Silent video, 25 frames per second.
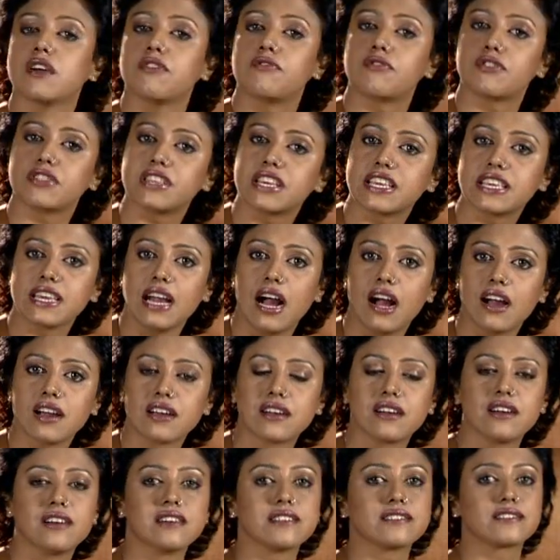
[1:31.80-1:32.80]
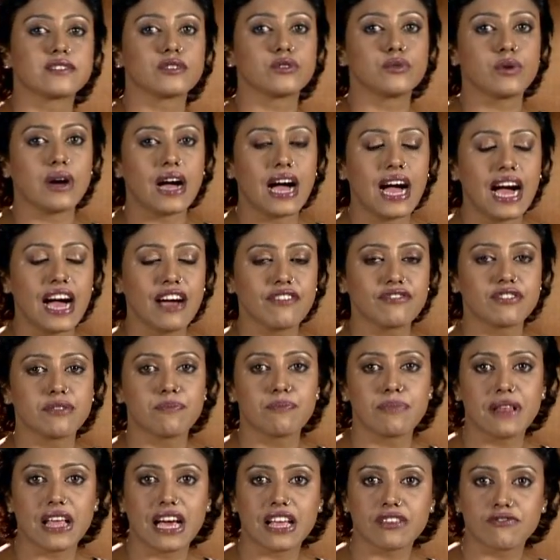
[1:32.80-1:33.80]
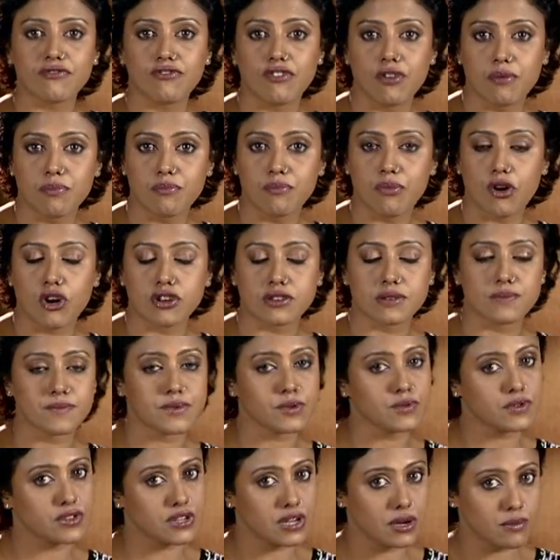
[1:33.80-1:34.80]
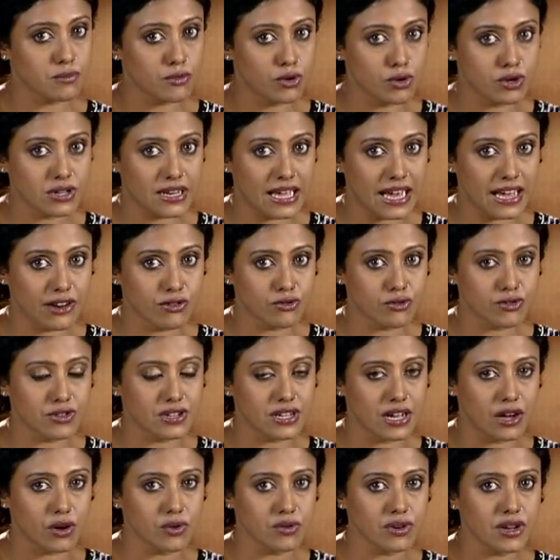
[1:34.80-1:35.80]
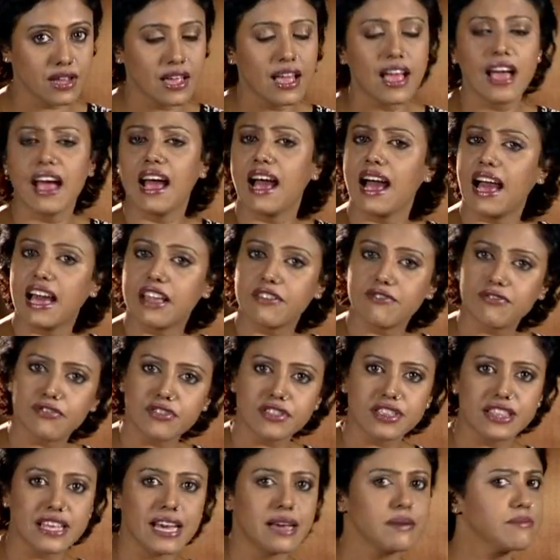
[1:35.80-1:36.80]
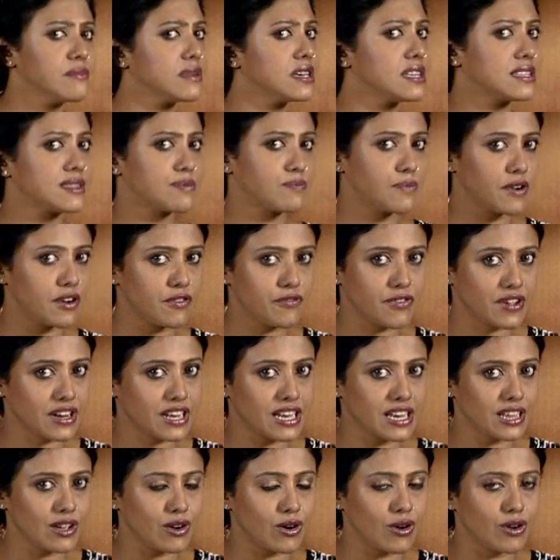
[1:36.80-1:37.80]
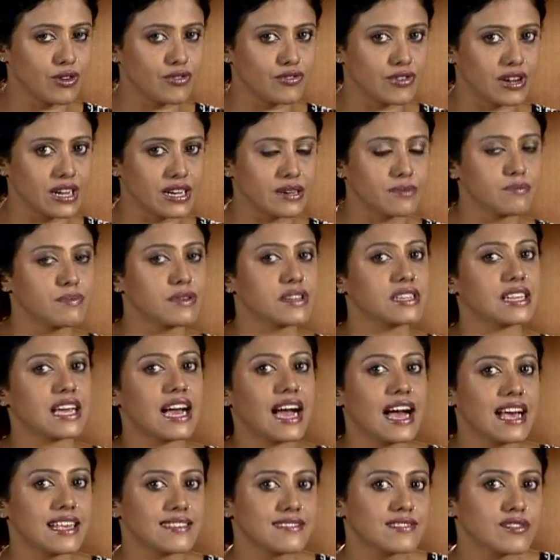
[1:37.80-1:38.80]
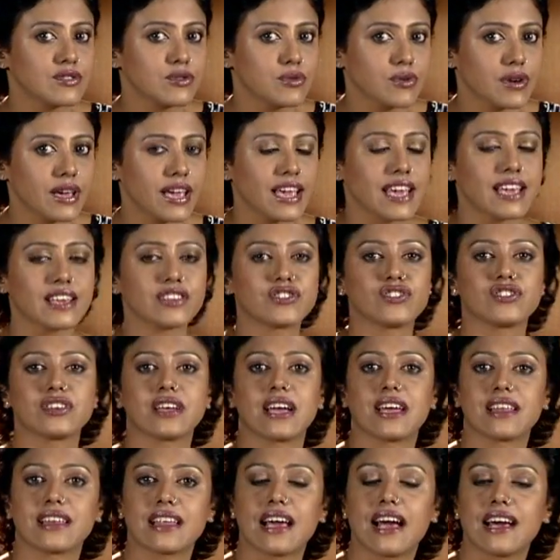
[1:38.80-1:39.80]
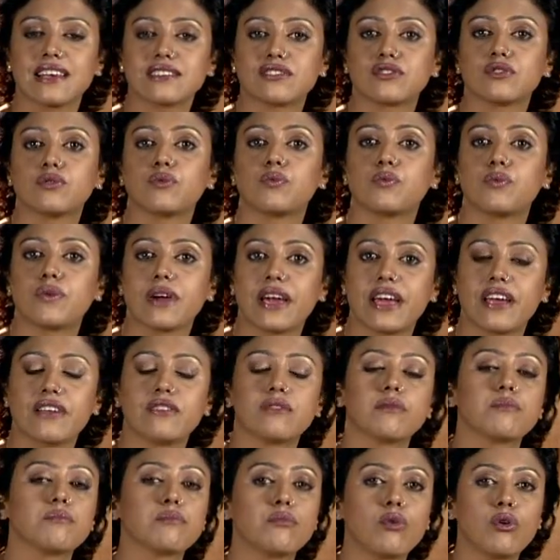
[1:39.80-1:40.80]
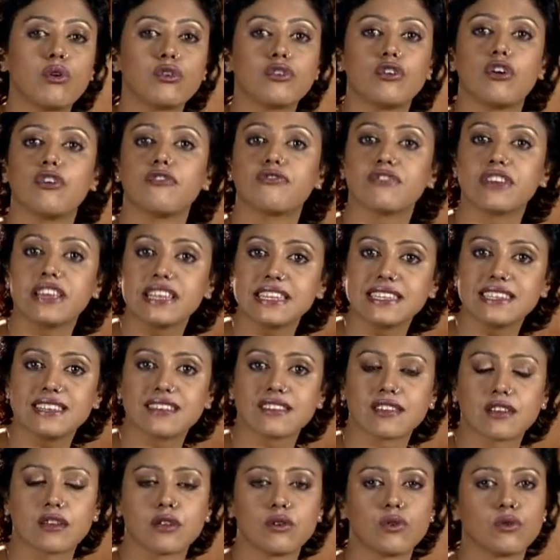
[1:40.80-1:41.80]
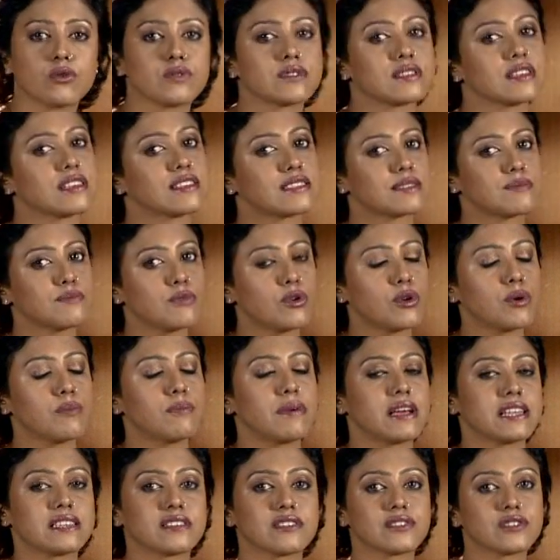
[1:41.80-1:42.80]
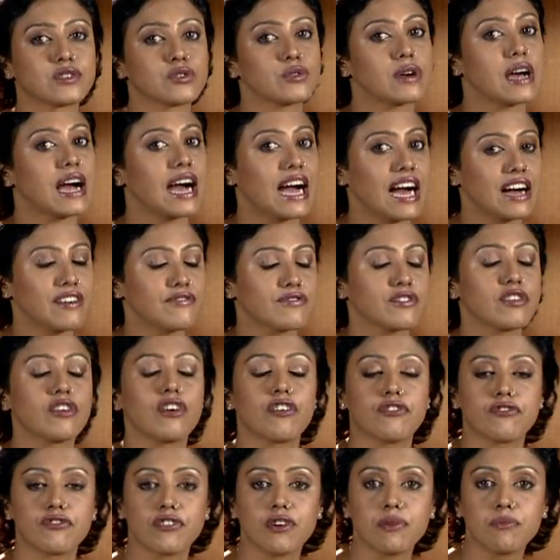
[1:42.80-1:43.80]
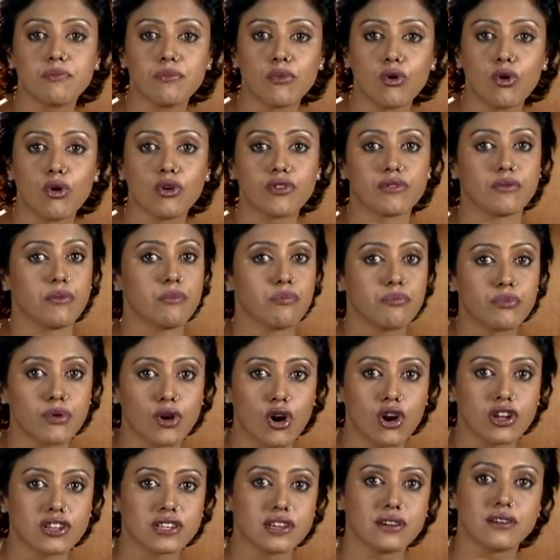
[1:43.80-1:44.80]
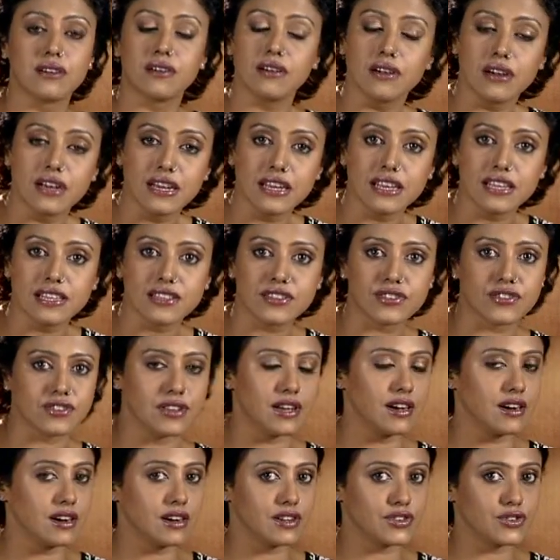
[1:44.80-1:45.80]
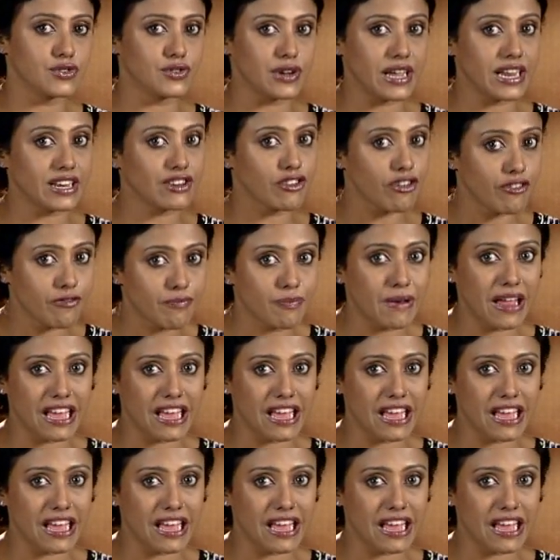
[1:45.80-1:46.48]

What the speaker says: For the young girls, you have the platform bottoms which are more narrowed down and for them it's perfectly alright. But as you age and as you wear more of Indian clothes, it's more better to have of a more broader trend of